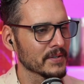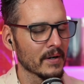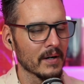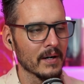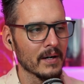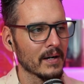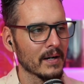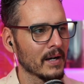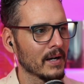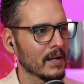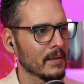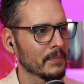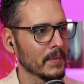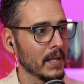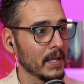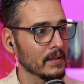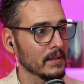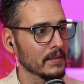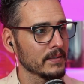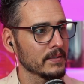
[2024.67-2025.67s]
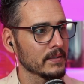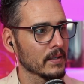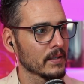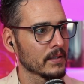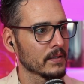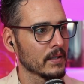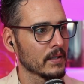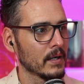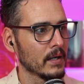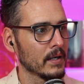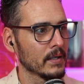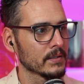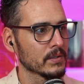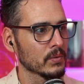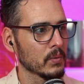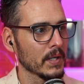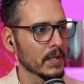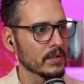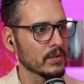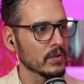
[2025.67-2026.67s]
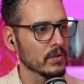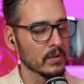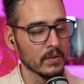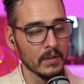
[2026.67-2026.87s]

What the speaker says: are, at least on Twitch.